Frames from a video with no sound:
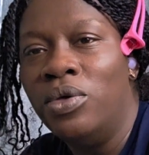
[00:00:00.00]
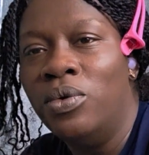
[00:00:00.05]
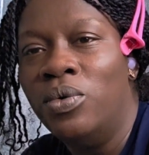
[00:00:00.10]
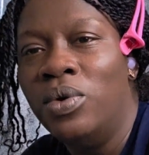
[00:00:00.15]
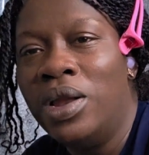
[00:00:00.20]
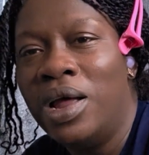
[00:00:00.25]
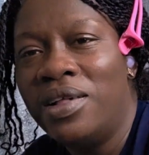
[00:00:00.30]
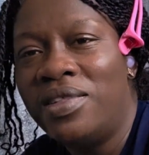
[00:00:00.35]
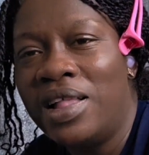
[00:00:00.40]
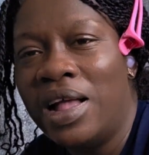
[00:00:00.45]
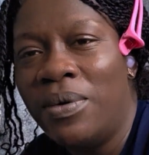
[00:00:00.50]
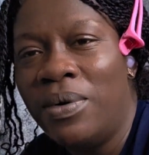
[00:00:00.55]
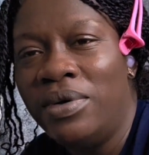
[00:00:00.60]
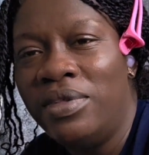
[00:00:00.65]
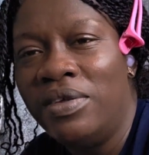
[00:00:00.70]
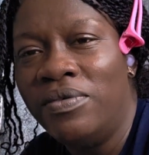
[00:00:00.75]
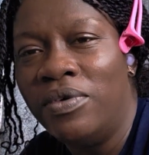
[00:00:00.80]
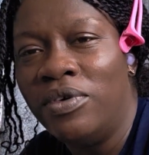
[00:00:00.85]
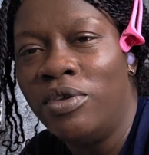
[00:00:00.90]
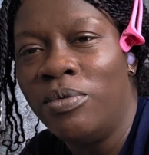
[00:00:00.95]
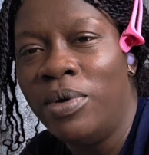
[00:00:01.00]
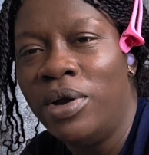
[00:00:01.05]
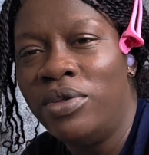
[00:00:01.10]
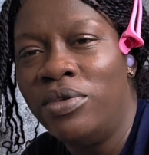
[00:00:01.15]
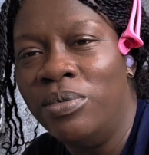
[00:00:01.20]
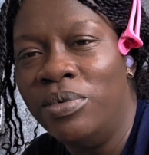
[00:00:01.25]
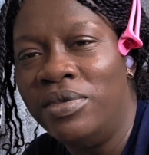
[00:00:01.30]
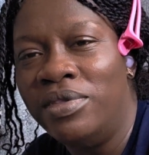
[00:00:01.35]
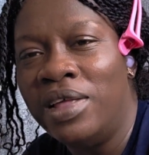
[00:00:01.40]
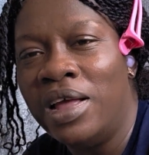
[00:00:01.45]
You will now start waiting for
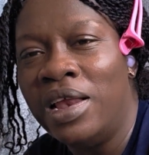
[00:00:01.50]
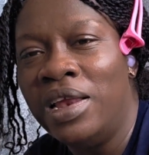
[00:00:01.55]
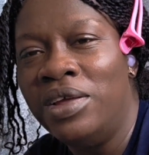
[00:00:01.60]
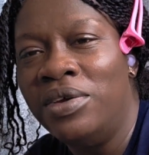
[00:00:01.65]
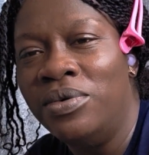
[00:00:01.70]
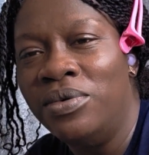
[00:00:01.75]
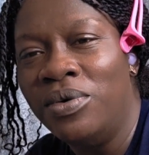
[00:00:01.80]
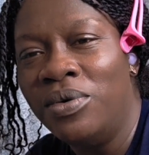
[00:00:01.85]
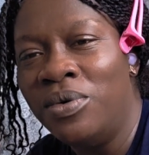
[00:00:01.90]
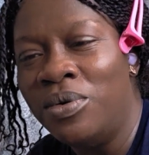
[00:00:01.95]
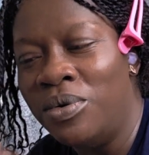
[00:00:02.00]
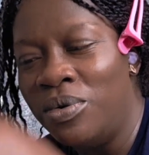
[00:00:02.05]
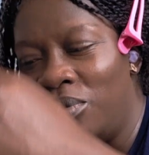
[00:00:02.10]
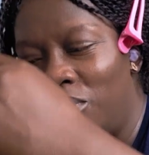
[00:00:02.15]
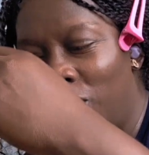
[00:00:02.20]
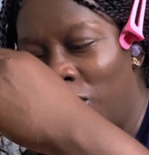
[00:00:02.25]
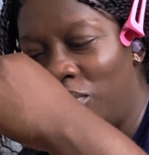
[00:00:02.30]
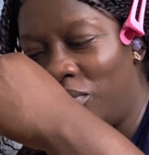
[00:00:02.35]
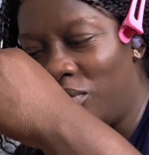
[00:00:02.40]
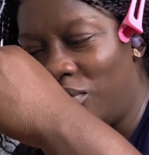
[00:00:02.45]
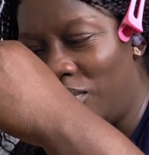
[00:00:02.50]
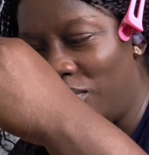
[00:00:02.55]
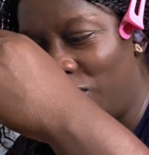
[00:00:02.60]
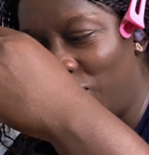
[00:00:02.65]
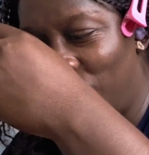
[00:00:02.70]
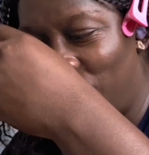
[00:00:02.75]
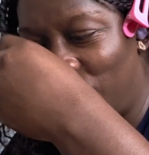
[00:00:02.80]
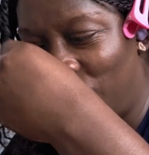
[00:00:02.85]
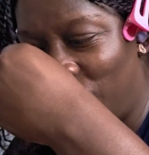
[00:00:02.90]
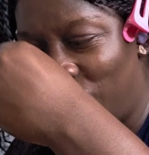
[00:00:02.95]
somebody to be telling you, oh, your son
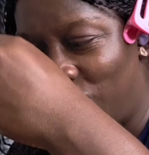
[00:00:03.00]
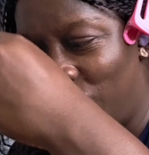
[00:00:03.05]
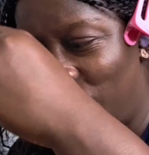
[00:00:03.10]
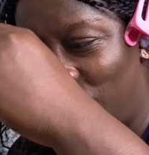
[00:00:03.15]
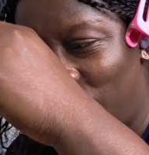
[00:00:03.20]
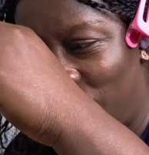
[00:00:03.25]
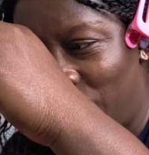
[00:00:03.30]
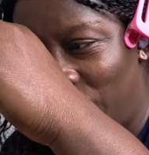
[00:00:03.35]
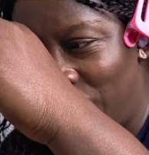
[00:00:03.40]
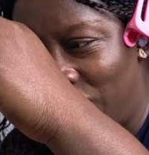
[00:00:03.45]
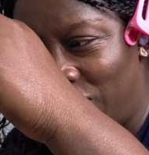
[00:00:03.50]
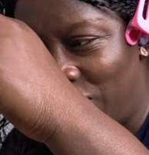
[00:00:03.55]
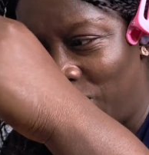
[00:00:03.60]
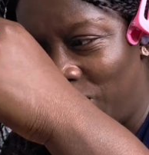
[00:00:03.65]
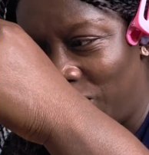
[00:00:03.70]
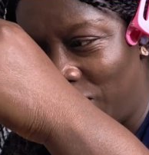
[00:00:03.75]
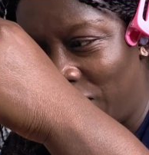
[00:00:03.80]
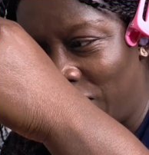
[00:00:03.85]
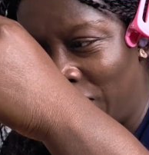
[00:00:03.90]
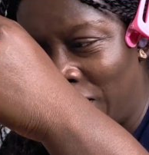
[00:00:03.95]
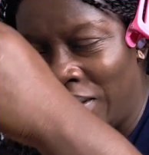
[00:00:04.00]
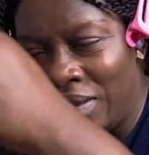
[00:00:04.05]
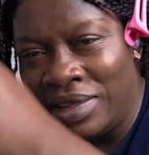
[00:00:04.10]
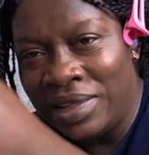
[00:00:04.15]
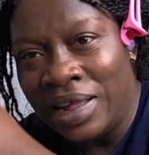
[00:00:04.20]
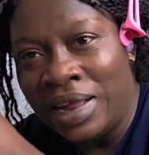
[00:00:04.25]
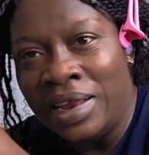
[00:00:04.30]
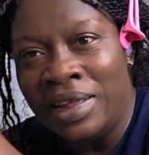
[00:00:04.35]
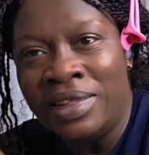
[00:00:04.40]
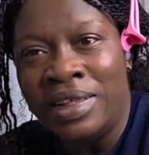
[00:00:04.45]
so did something like
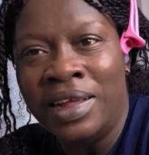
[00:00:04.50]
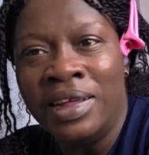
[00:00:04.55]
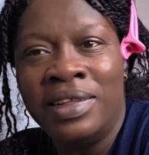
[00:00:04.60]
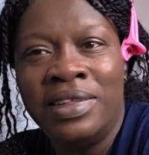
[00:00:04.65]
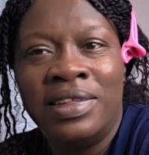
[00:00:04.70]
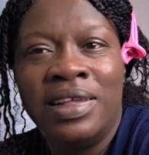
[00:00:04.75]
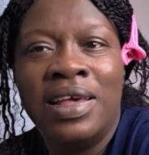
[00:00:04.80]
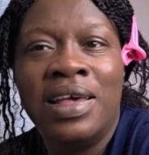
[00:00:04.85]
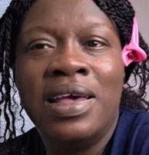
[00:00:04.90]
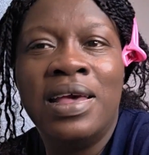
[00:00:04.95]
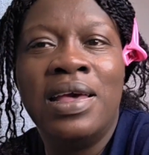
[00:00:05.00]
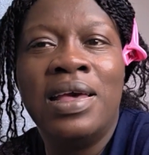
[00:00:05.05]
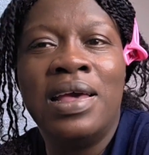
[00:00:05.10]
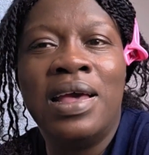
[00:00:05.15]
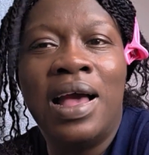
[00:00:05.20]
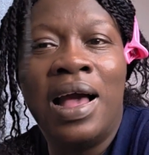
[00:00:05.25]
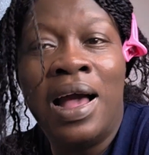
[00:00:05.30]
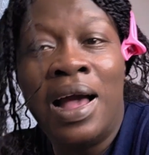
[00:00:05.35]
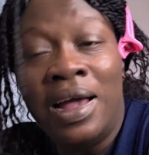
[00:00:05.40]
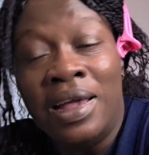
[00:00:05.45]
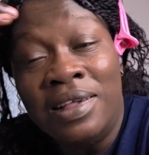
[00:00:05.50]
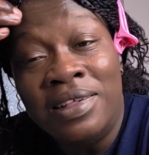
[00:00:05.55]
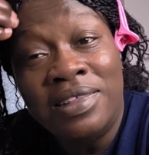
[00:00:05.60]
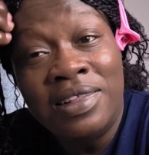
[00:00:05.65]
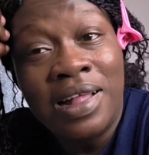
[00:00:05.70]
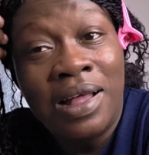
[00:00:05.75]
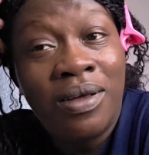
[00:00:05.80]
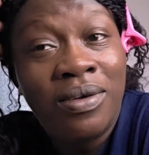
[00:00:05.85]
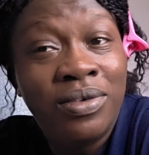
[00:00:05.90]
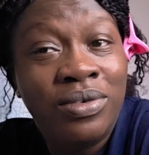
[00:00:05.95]
this, like this, like this.
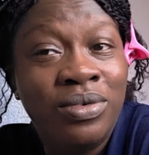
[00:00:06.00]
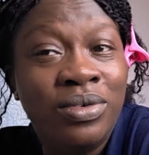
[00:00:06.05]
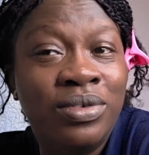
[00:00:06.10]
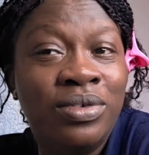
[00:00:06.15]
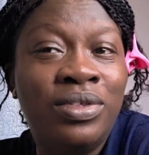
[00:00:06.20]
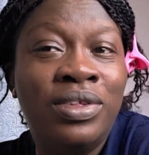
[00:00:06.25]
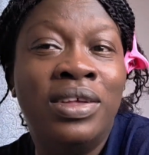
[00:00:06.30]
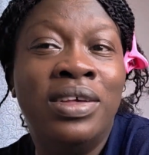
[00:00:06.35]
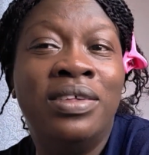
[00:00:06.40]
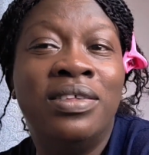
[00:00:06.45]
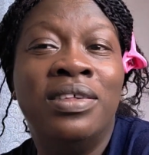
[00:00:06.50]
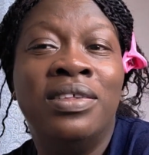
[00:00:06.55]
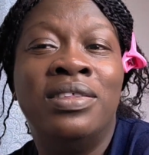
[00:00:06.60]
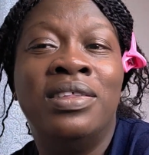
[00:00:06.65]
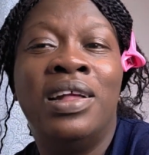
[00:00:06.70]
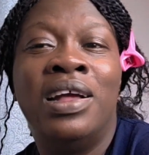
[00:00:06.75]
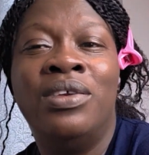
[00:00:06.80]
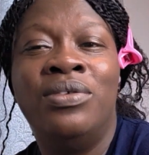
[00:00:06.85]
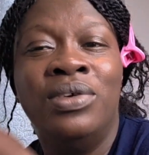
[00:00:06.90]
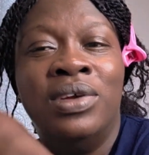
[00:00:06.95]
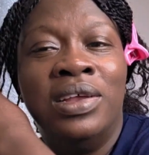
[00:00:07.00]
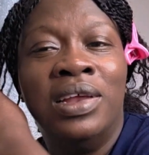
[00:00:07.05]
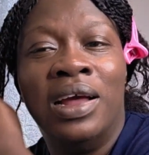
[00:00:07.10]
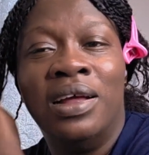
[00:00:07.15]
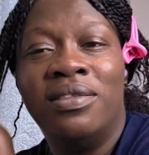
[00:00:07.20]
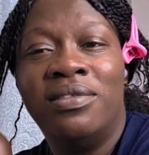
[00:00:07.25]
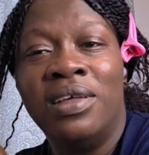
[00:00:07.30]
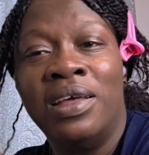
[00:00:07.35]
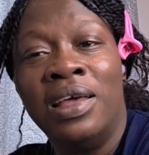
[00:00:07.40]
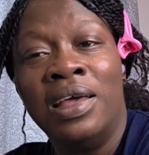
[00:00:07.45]
It's now doing this, it's now doing
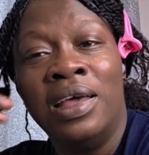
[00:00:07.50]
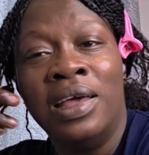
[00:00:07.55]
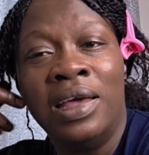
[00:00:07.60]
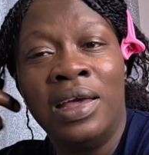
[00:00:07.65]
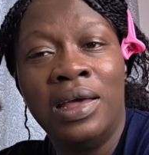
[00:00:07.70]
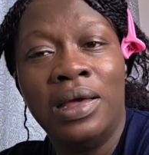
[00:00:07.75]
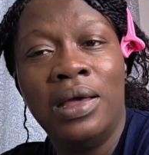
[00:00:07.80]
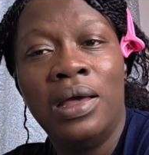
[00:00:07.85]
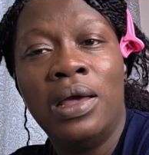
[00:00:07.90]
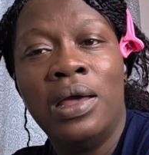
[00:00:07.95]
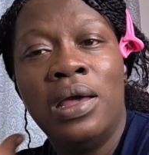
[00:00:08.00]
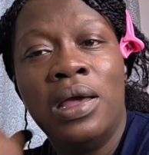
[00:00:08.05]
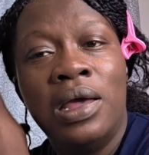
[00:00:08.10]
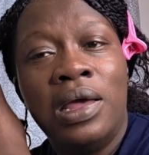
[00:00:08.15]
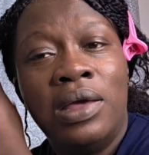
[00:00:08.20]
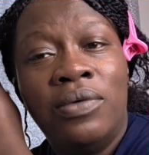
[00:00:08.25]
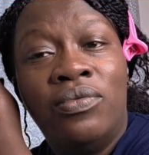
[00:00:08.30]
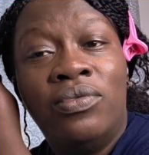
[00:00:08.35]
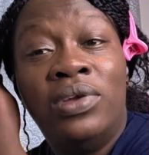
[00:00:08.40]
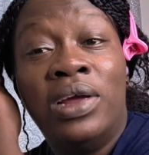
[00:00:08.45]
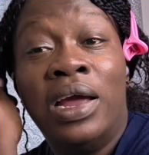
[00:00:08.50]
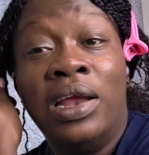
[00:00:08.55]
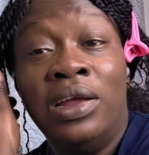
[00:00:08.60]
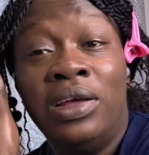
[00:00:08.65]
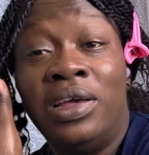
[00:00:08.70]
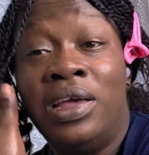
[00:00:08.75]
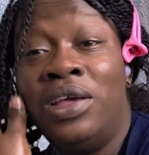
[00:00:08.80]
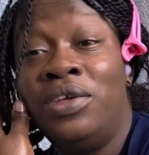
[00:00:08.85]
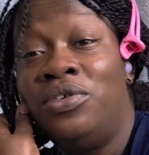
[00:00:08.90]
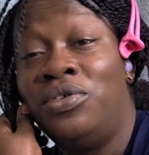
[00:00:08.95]
that. Even the
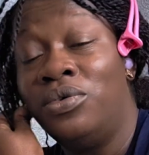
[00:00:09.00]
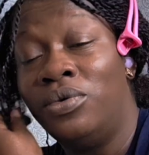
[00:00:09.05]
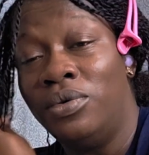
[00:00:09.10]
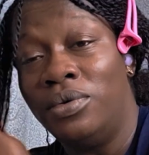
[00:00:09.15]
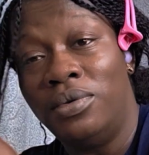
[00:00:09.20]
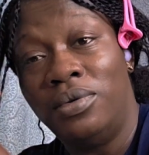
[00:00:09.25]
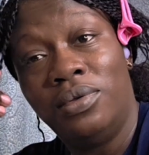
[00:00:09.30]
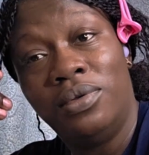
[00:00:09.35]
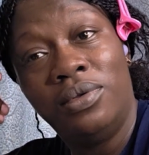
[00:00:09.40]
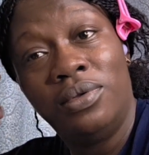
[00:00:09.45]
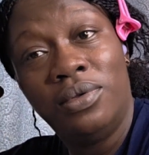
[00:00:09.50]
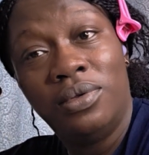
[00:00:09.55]
education,